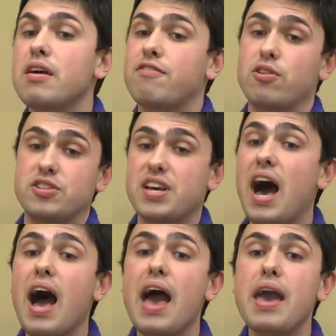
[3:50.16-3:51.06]
for
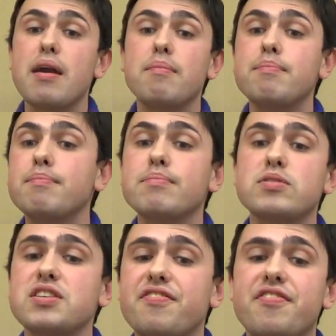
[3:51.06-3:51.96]
time
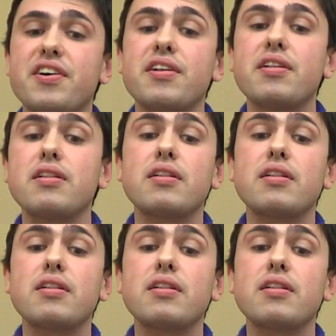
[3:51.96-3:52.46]
to fill